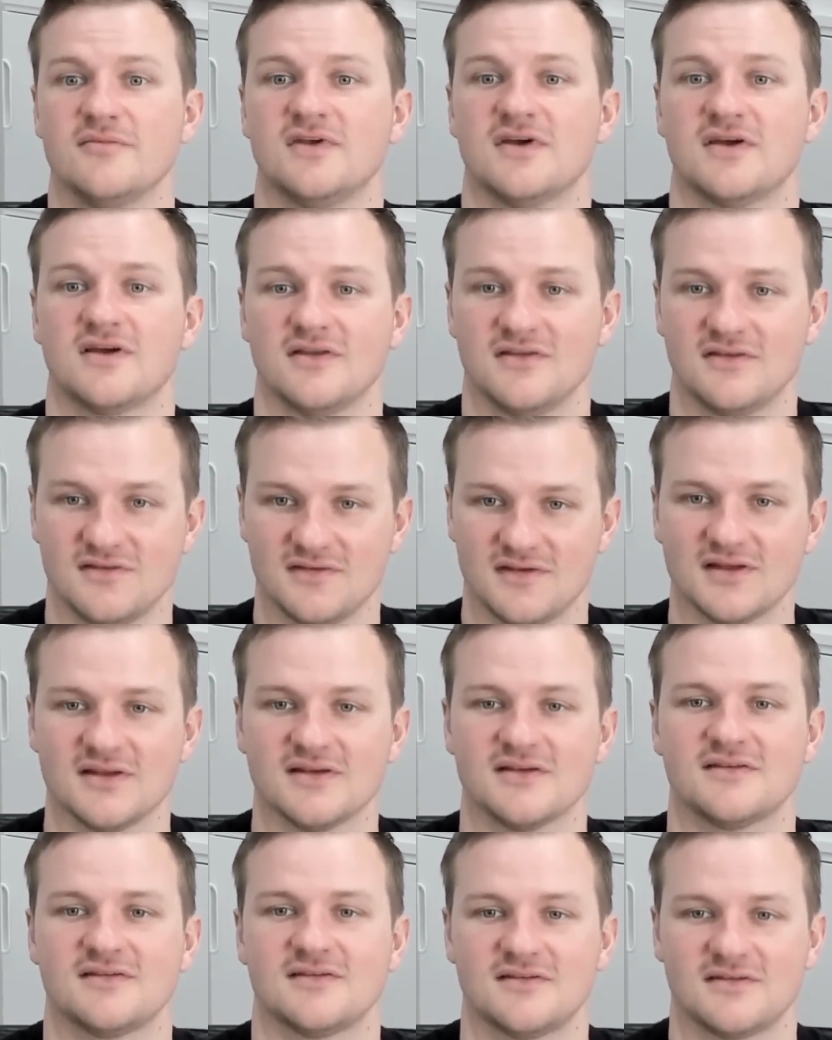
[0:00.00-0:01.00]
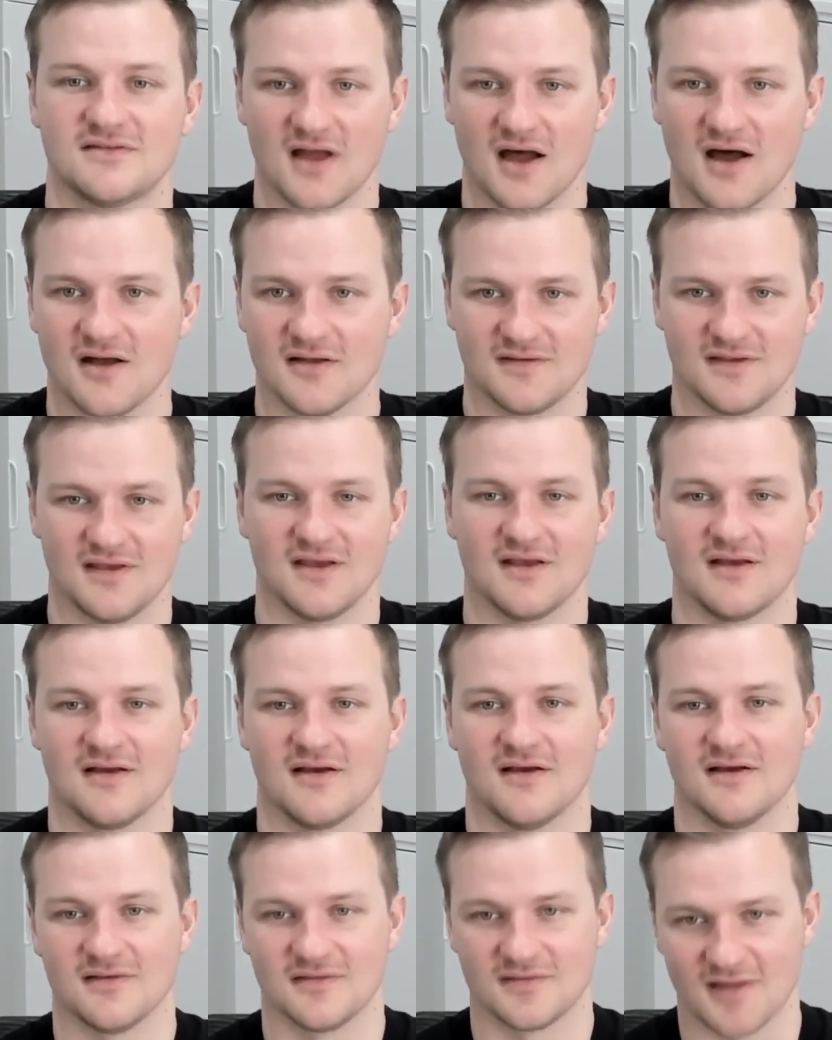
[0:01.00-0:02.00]
to consider starting
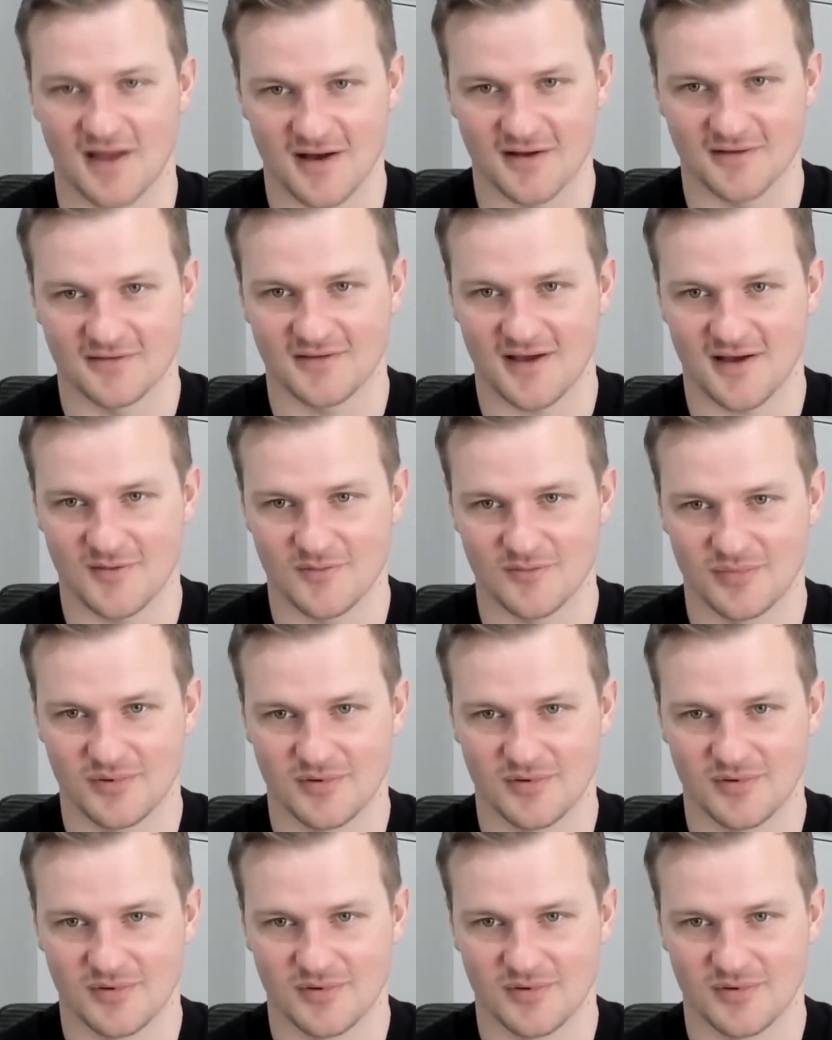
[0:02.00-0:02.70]
a startup,